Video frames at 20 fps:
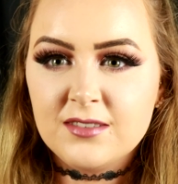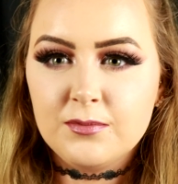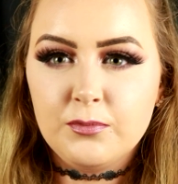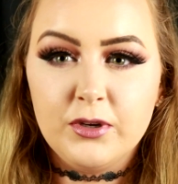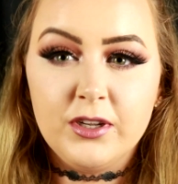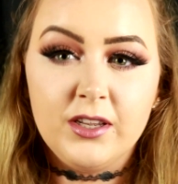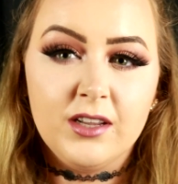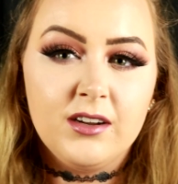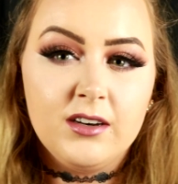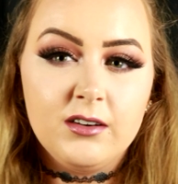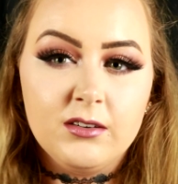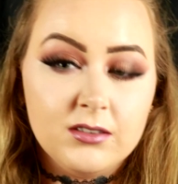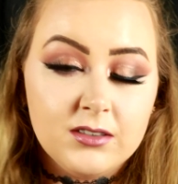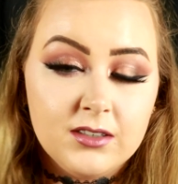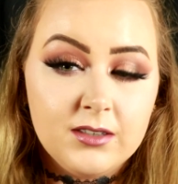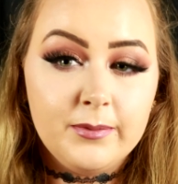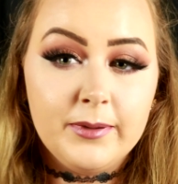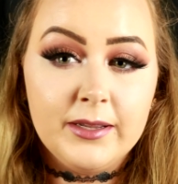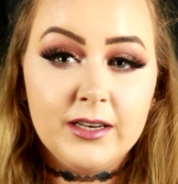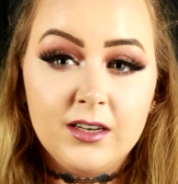but you kind of want it
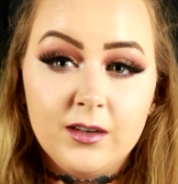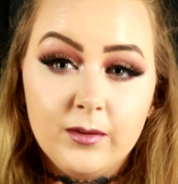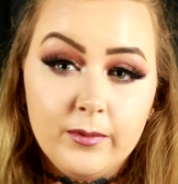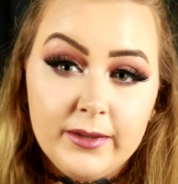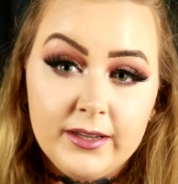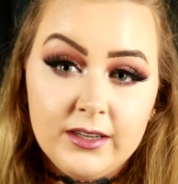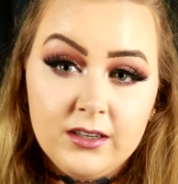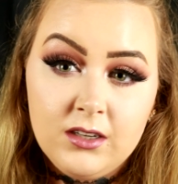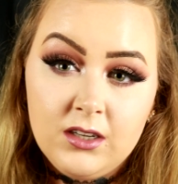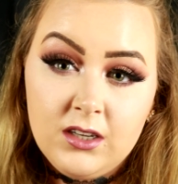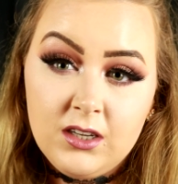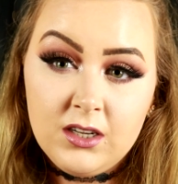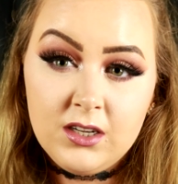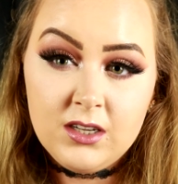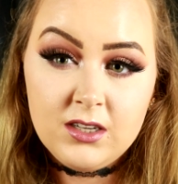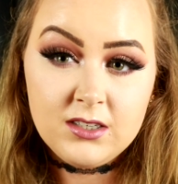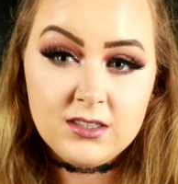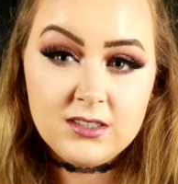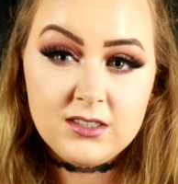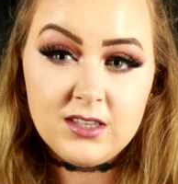to be a little bit
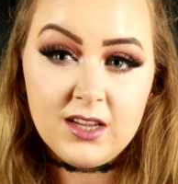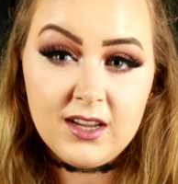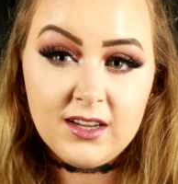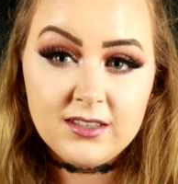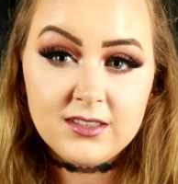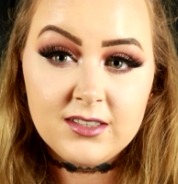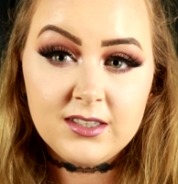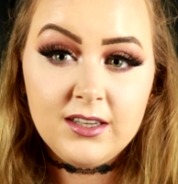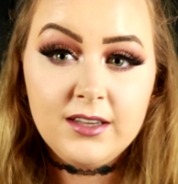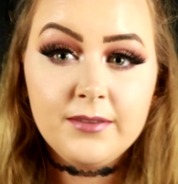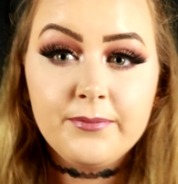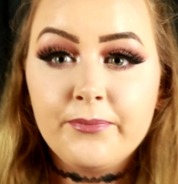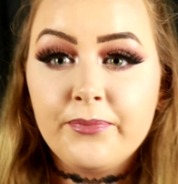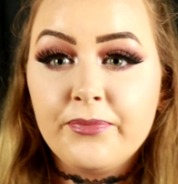sexy.